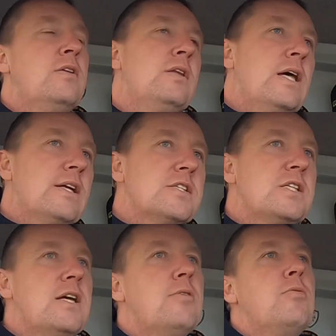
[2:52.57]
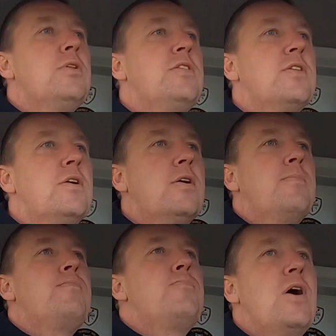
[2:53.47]
Like I say, with the
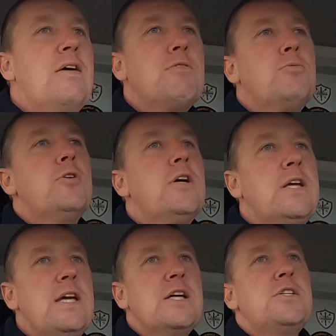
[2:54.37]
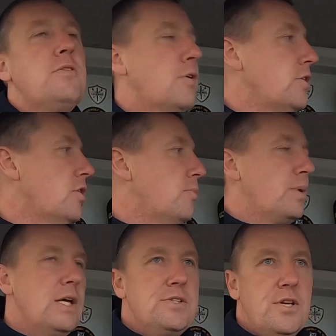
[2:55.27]
private work, yes, you want new
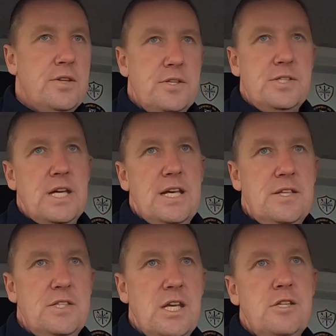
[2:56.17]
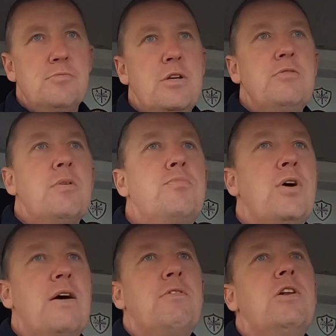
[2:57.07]
blades on at the start of the season when you're on
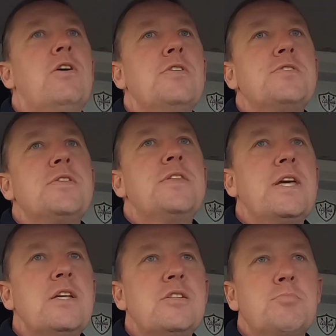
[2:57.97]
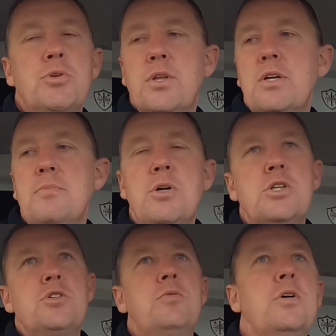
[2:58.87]
private lawns and things, but the
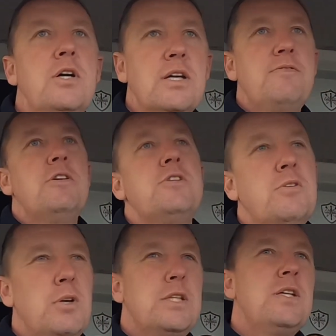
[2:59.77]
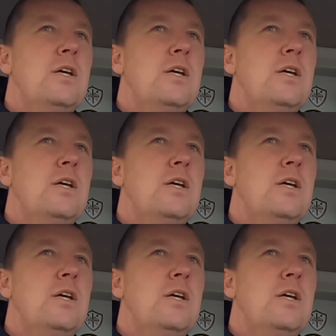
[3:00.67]
commercial work, if you do it,